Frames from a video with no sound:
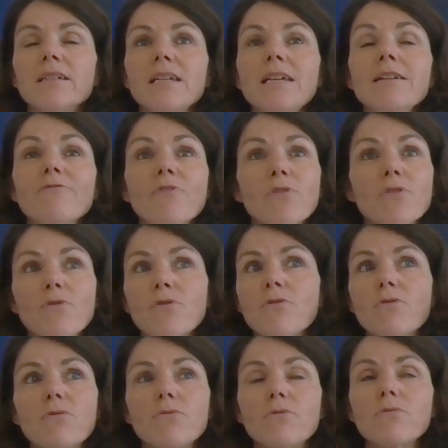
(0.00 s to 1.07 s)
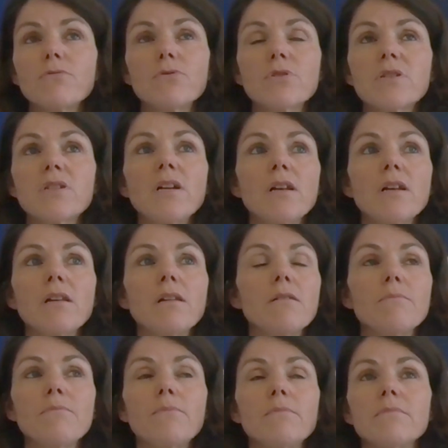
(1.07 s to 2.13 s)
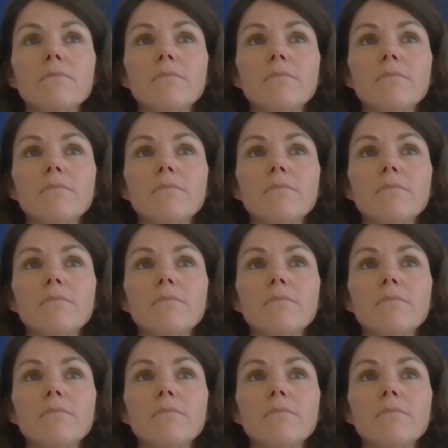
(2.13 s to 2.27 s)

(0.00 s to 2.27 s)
even though still